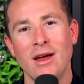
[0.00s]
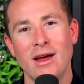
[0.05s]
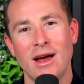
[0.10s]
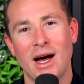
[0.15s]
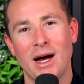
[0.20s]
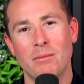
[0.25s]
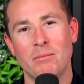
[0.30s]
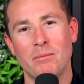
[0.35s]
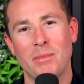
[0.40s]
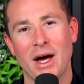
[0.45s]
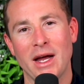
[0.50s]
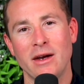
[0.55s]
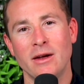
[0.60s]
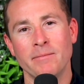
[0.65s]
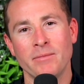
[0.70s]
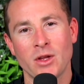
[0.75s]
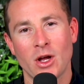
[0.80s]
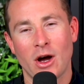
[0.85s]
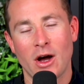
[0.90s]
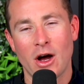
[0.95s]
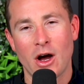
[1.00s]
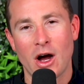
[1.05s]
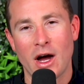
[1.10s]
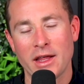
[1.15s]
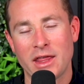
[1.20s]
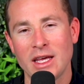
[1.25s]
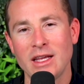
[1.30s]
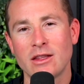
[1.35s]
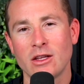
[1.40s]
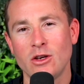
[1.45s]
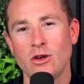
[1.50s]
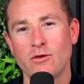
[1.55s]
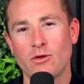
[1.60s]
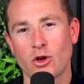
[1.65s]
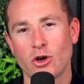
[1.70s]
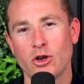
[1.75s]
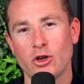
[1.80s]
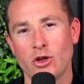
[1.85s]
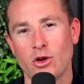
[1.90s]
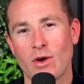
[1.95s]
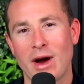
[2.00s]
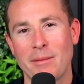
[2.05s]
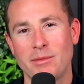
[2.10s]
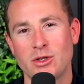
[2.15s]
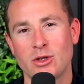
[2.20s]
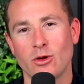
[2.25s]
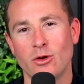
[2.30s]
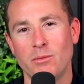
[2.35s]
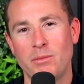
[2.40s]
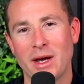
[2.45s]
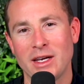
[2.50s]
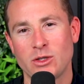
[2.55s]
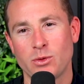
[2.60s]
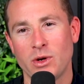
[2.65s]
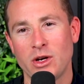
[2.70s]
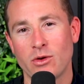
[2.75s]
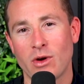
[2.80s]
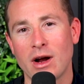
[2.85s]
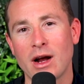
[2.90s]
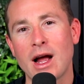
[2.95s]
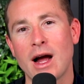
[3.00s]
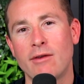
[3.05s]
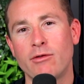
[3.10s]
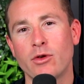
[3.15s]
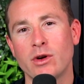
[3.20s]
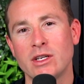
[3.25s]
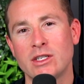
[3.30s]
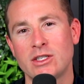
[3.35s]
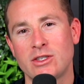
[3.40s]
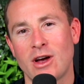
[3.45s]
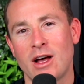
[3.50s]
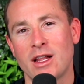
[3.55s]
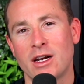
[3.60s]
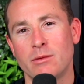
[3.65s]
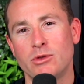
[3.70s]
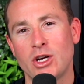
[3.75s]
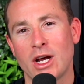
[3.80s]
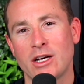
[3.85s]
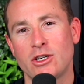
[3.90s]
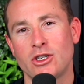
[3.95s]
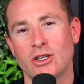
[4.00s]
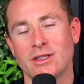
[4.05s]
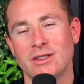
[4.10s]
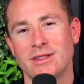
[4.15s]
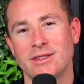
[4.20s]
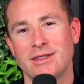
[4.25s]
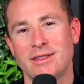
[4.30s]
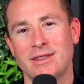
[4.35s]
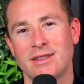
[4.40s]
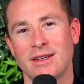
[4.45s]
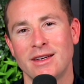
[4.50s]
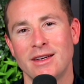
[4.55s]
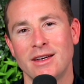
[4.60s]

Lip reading: but I think that you've got to do your absolute best when you're uncovering silent objections